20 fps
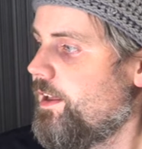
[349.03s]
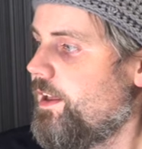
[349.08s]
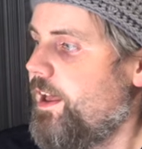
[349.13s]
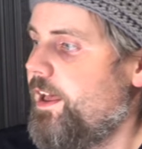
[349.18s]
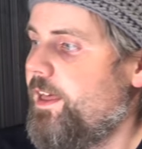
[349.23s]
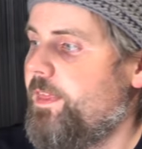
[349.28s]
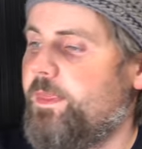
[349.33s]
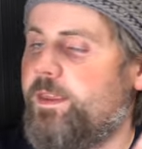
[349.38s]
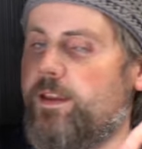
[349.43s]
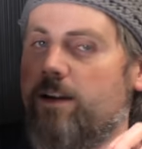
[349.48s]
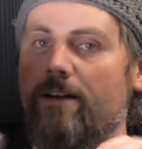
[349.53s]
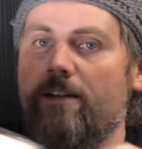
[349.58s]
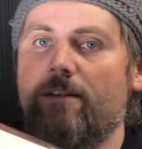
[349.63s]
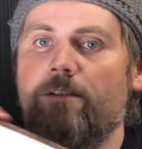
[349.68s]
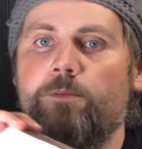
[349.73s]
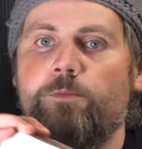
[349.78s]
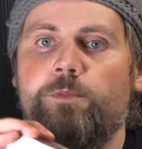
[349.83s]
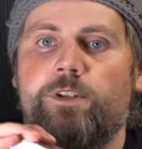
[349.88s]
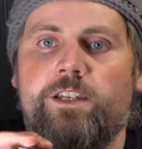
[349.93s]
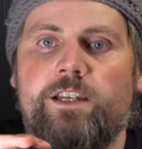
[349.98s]
And
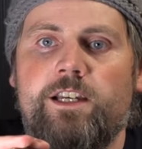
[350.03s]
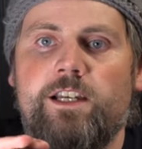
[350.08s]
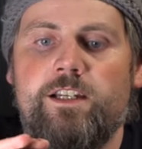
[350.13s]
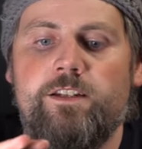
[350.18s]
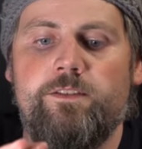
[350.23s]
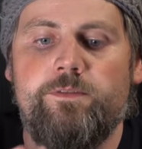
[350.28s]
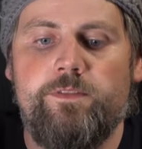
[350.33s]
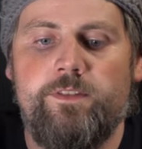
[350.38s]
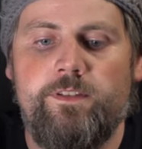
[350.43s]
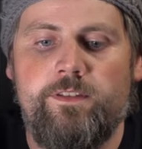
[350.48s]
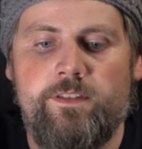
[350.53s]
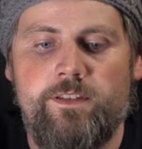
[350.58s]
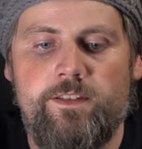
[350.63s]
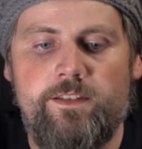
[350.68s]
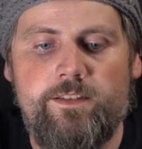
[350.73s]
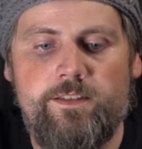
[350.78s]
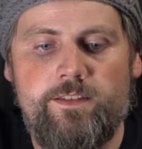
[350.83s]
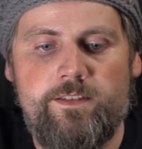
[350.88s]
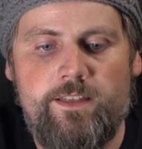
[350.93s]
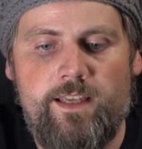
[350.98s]
here we have
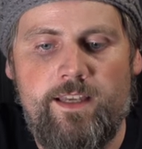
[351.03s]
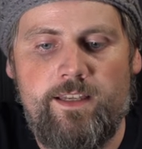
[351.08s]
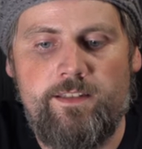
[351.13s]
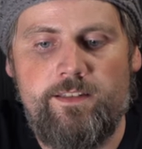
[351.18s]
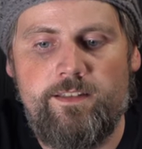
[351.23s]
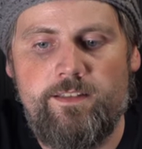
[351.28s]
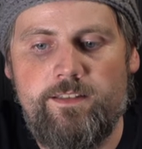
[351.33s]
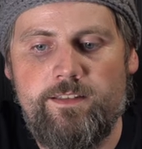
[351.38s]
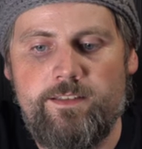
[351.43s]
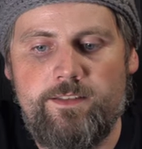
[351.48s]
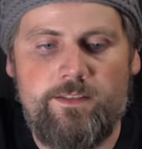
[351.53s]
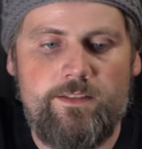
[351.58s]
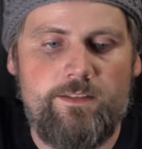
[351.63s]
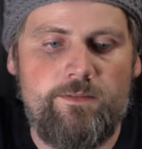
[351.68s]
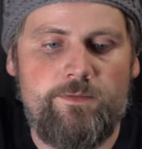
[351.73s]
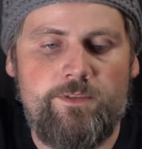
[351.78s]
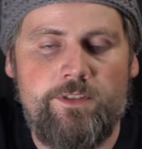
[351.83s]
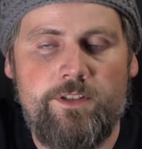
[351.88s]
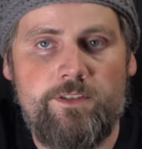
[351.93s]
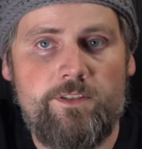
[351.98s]
the standees,
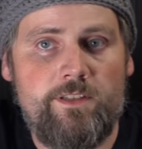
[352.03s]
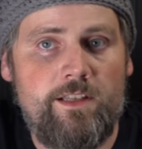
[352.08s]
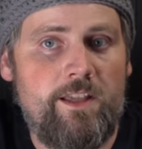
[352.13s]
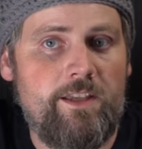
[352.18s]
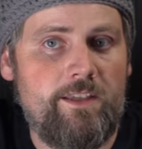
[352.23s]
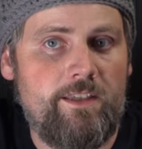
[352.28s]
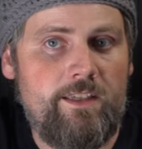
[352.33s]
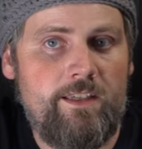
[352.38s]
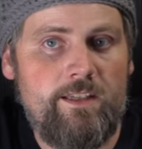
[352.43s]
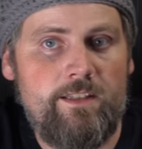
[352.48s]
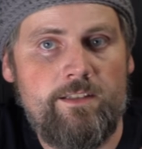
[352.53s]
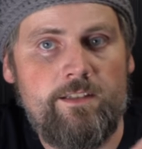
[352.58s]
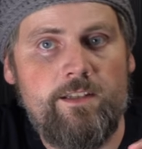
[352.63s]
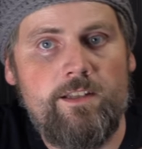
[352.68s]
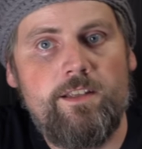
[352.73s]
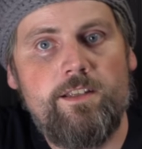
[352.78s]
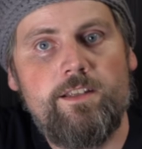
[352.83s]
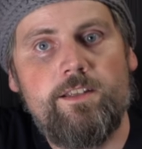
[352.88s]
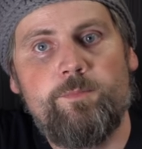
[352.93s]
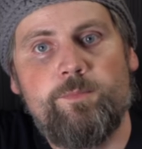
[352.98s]
just like in
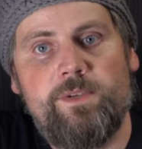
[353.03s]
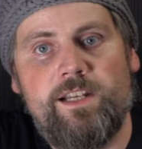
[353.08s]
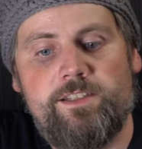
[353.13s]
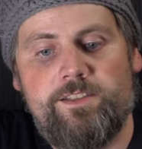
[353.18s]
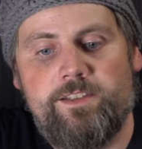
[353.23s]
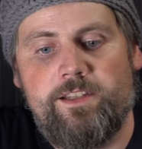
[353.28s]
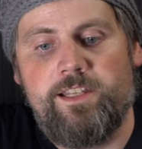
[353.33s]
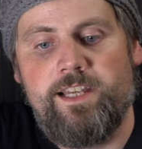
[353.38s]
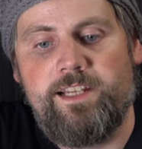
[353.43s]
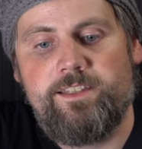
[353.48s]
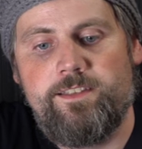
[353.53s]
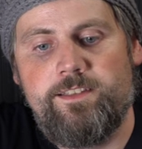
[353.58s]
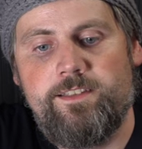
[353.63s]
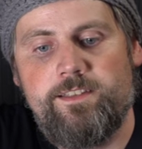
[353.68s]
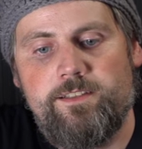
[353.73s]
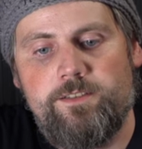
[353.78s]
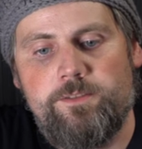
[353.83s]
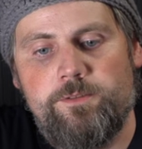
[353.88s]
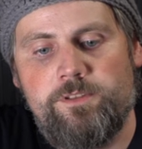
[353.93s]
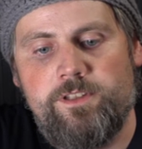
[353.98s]
Battlestar
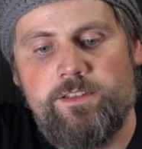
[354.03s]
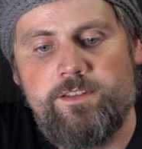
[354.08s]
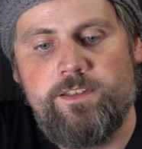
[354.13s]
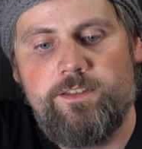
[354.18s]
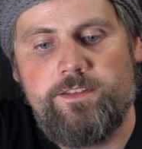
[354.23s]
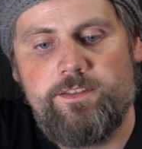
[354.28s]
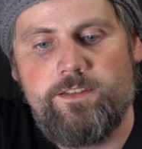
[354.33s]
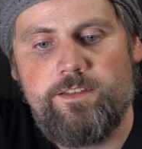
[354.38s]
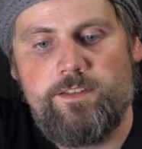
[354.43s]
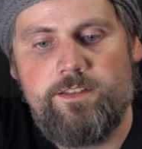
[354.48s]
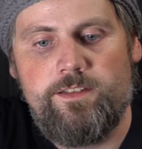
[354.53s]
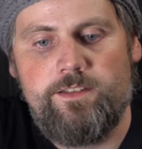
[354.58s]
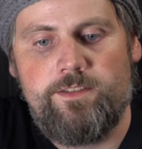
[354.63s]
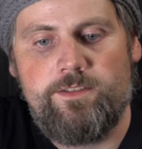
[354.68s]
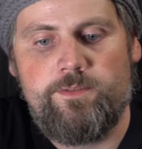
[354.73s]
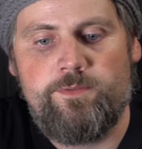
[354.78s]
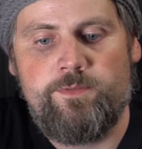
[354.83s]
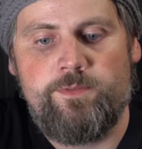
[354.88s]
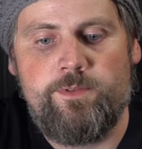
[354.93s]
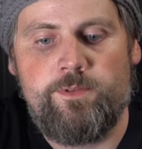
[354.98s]
Galactica, only this
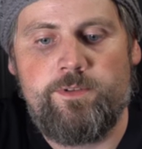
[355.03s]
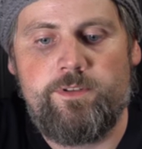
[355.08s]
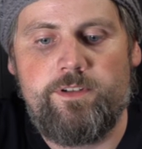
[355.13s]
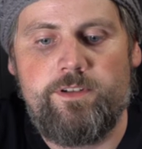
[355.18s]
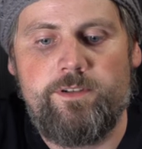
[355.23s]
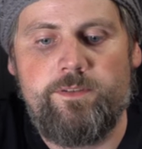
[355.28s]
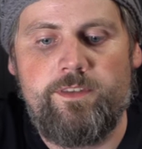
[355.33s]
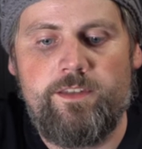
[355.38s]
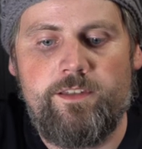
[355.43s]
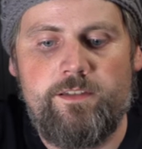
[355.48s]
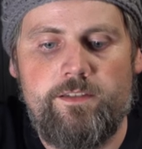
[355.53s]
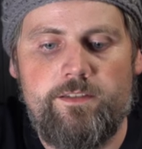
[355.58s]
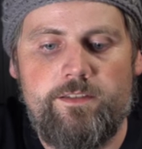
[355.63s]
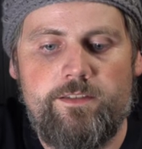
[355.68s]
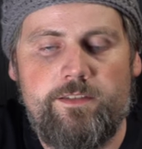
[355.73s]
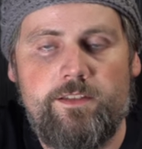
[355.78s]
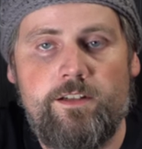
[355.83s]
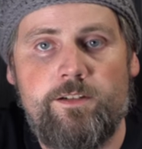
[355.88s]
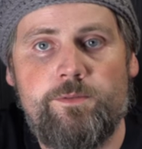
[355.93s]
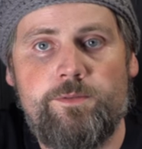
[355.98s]
is for the
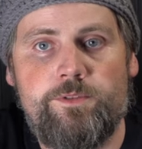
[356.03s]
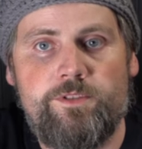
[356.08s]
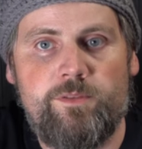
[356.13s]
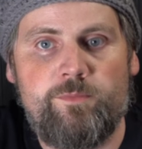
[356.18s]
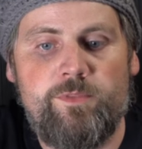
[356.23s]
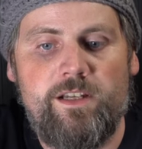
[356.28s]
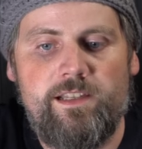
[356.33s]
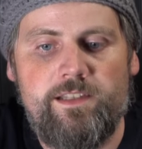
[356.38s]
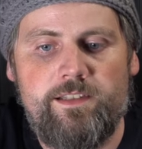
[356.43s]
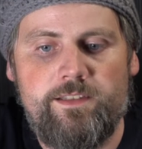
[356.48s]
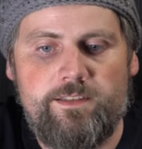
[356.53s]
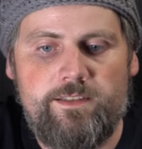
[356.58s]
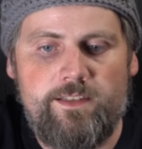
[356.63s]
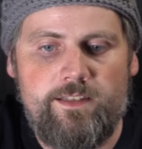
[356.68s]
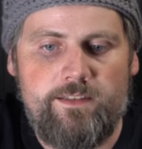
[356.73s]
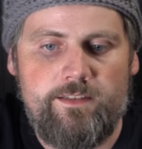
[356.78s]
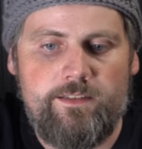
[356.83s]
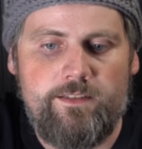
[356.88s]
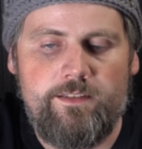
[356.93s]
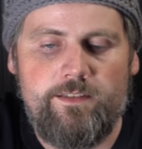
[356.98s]
Star Wars Rebellion
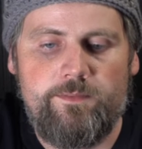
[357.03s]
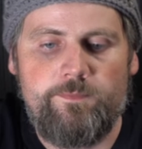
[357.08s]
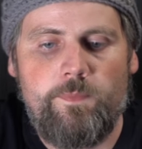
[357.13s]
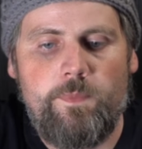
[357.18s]
set.